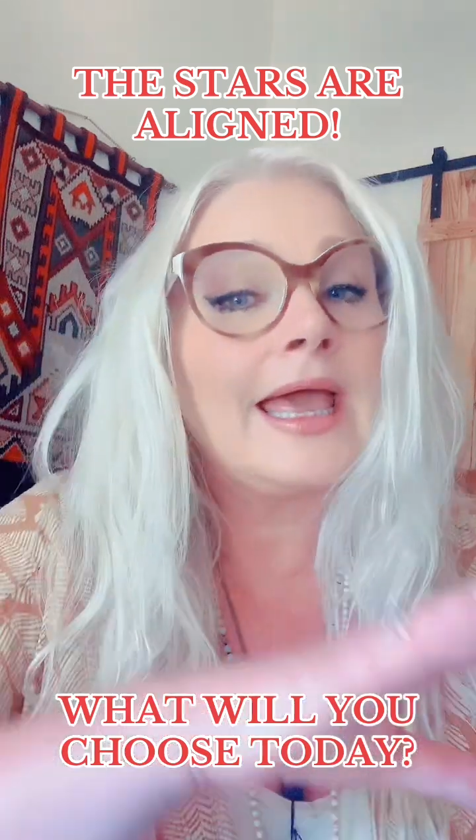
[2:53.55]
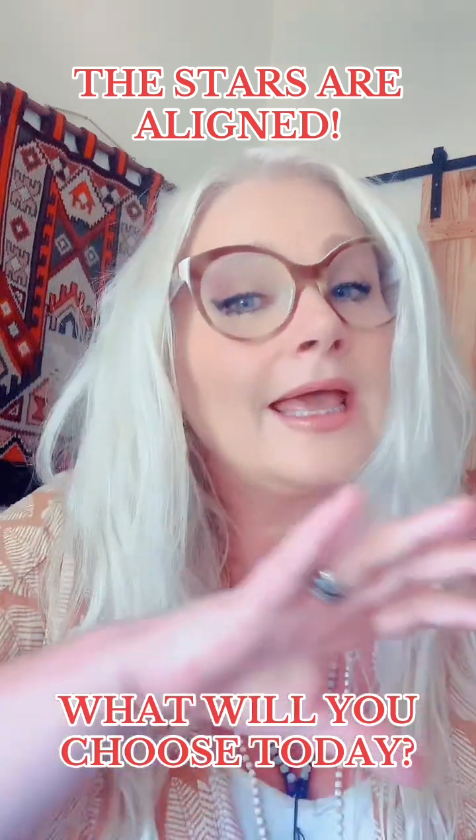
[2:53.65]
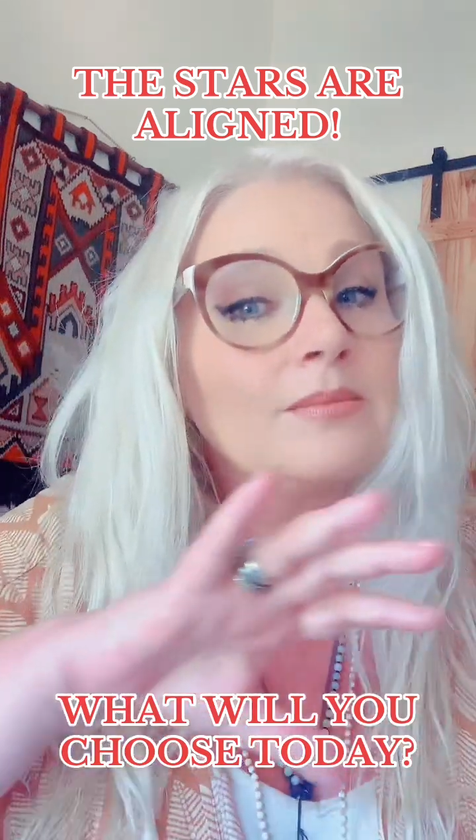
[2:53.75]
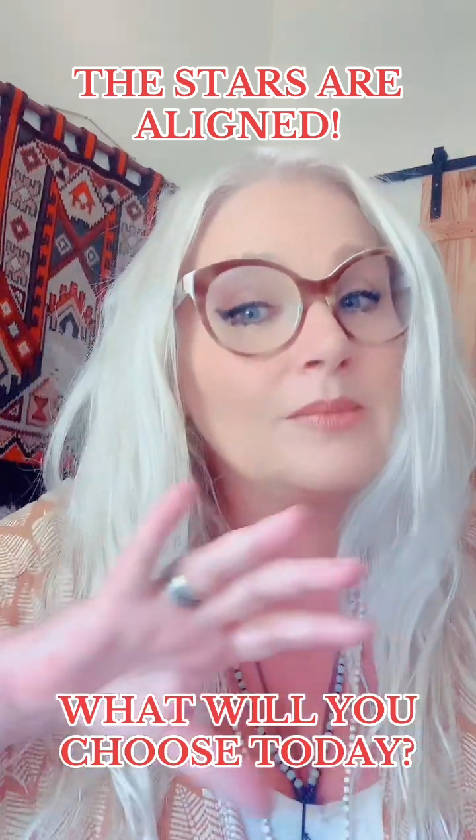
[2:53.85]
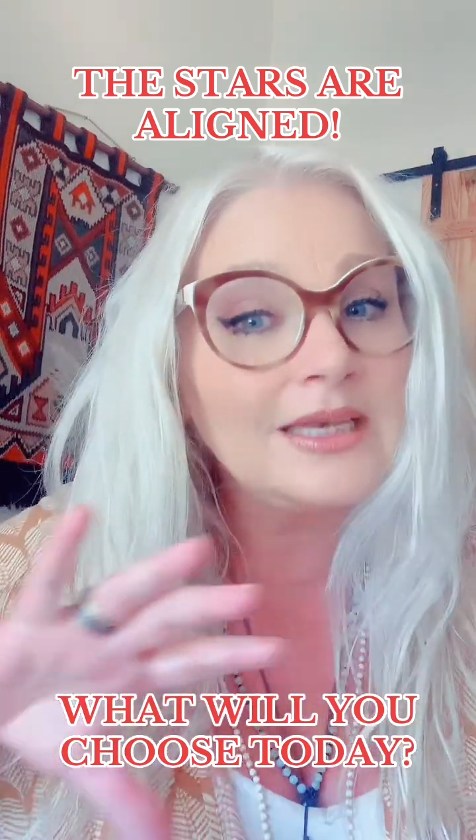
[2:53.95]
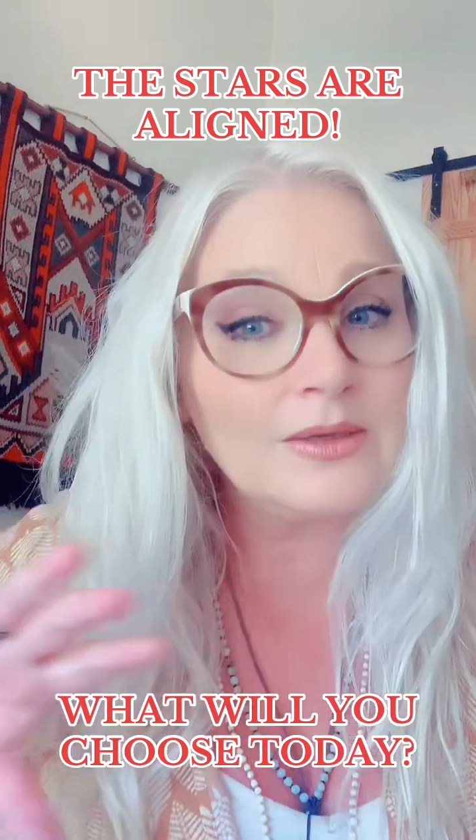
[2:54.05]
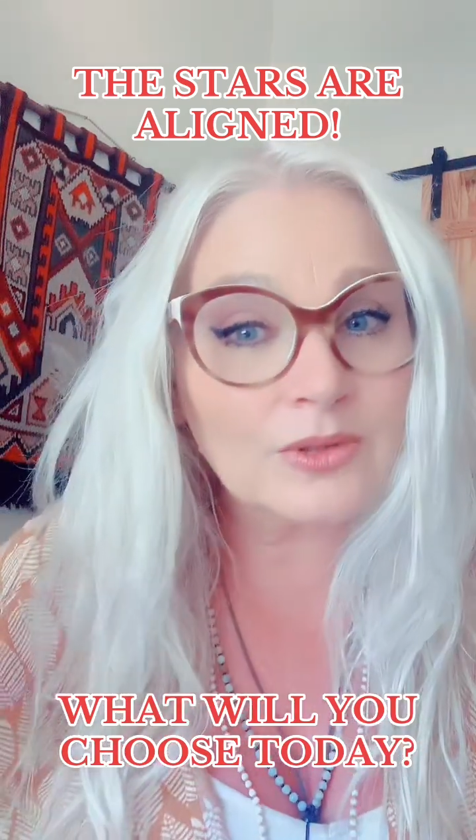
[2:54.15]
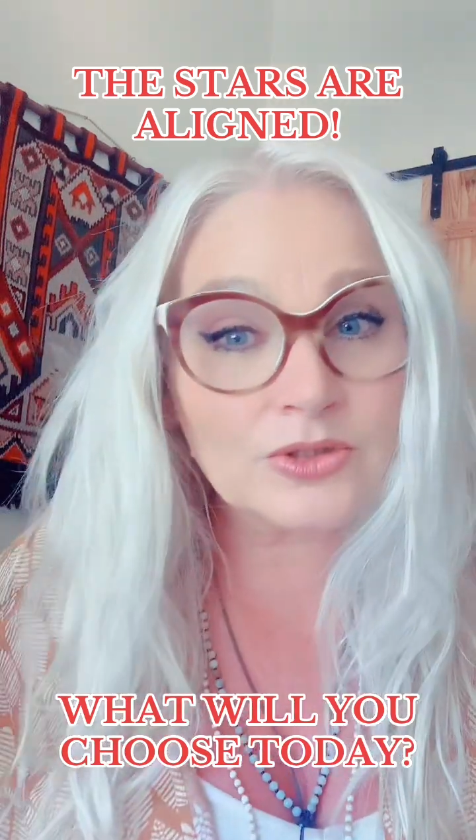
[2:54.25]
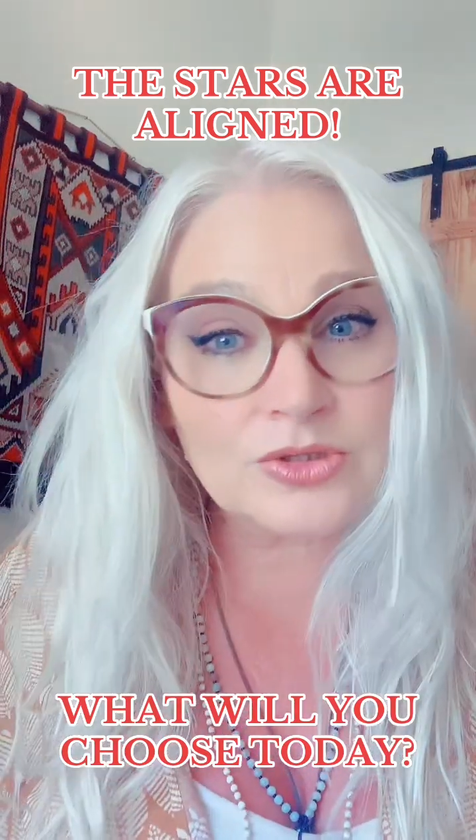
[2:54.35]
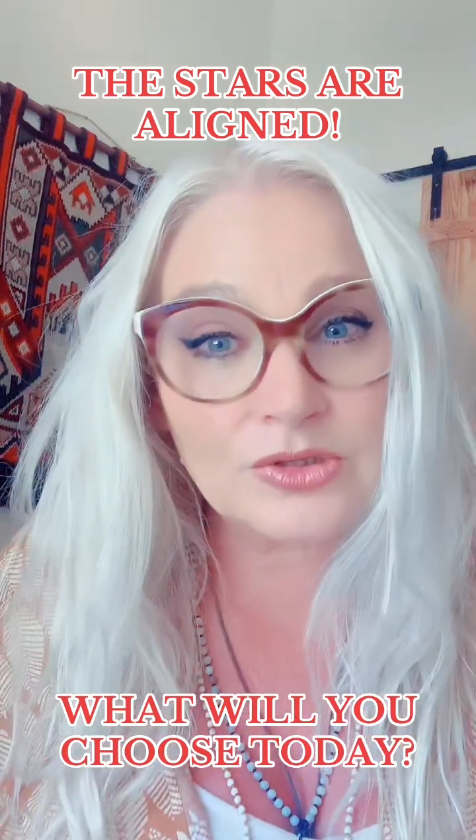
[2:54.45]
and many
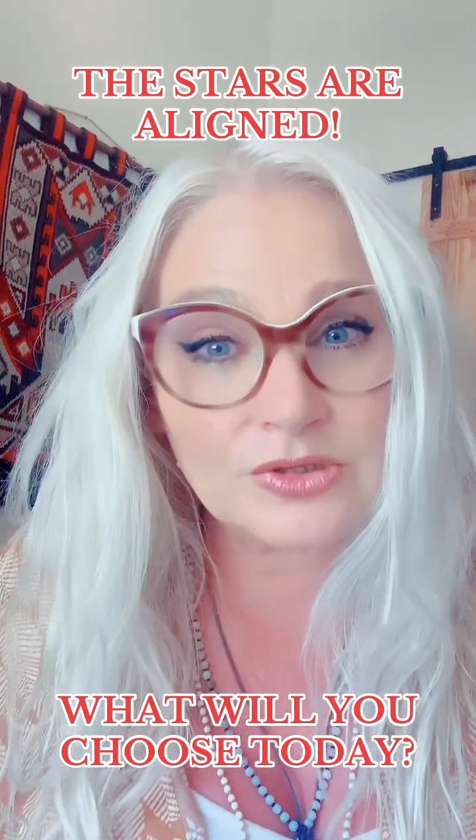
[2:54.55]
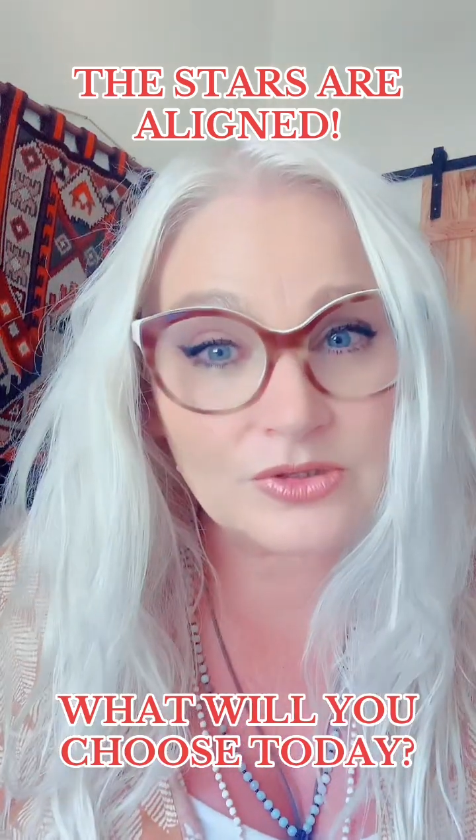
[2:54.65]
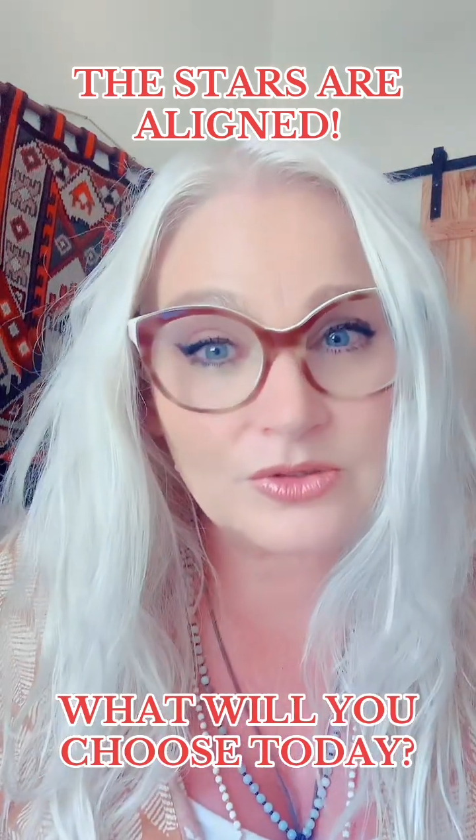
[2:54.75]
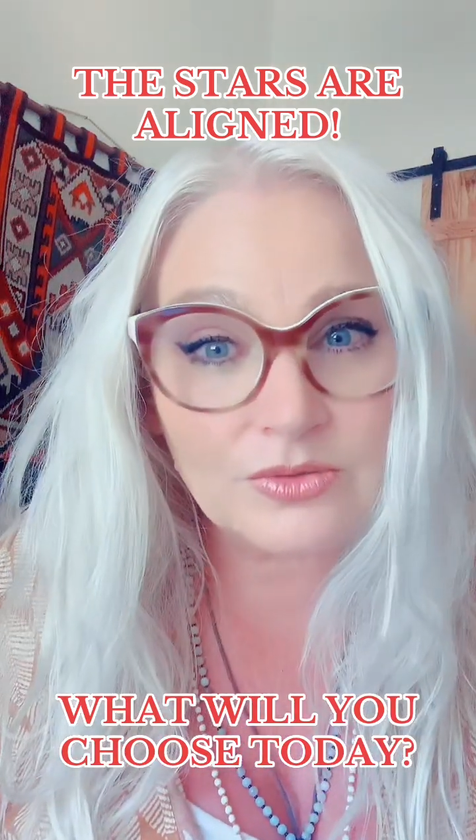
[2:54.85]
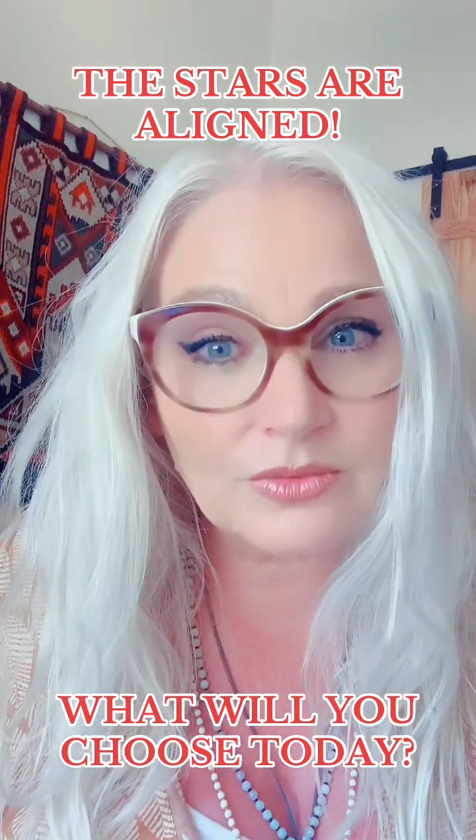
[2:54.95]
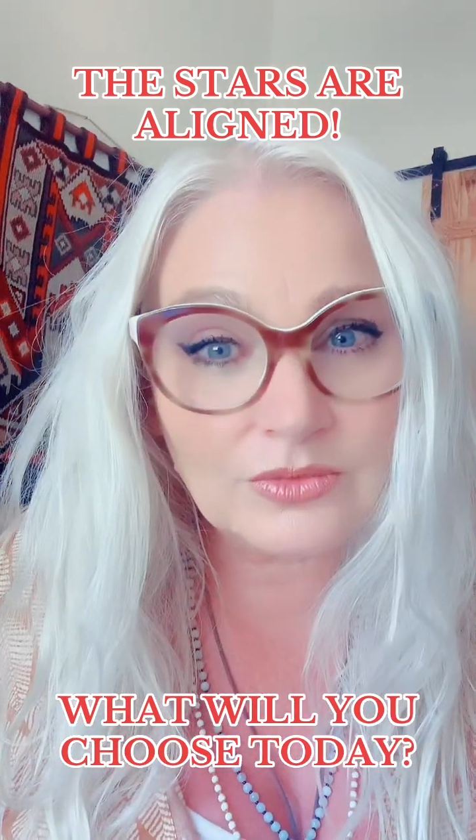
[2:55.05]
will choose to